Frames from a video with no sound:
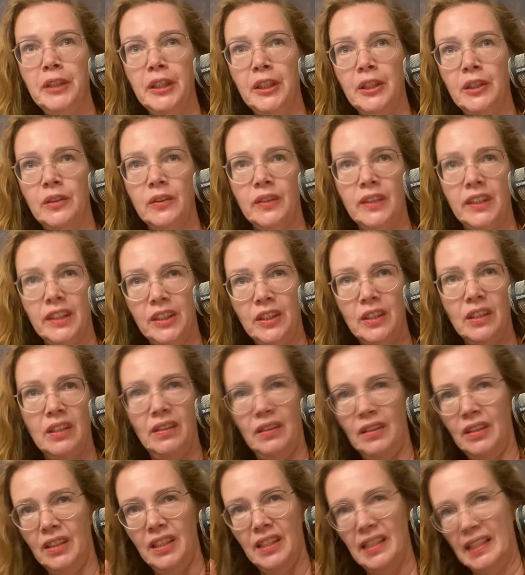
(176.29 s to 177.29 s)
you know, and you
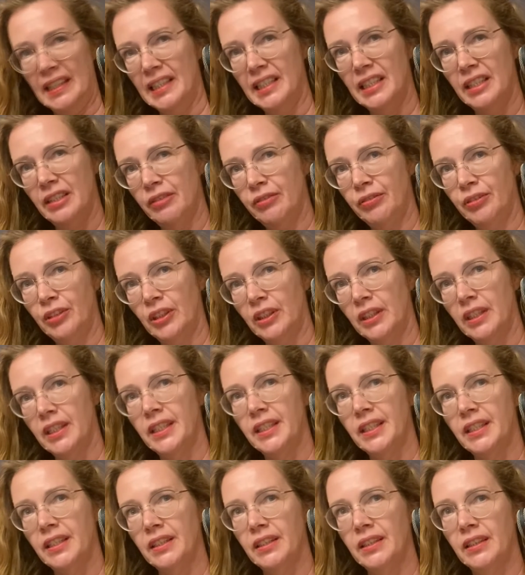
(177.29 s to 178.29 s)
live
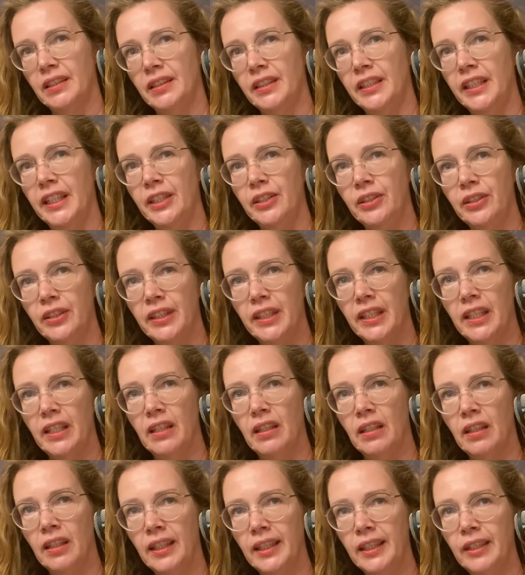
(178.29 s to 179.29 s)
just a day-to-day
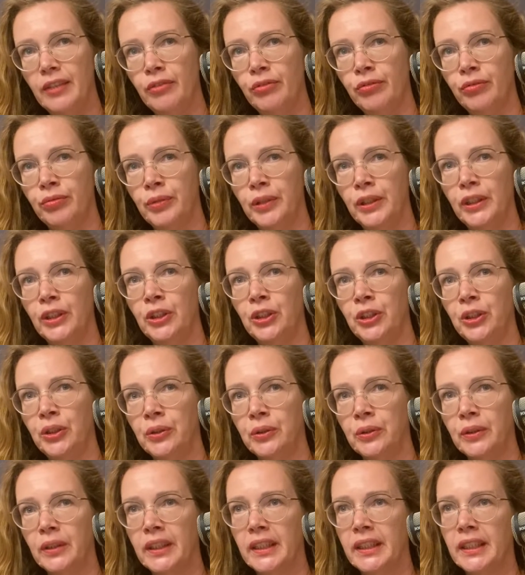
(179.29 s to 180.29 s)
life with
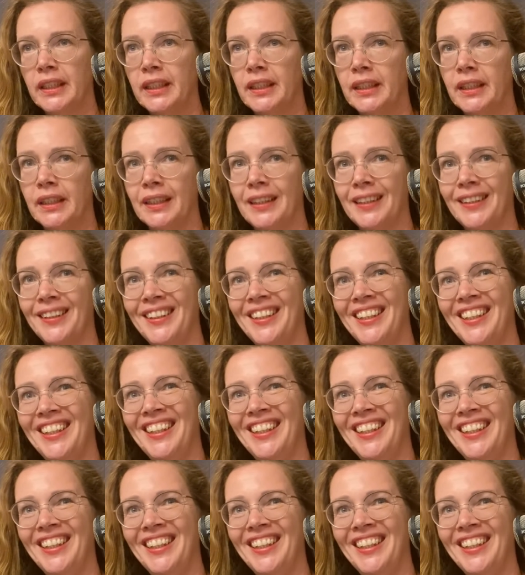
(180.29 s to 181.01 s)
chores and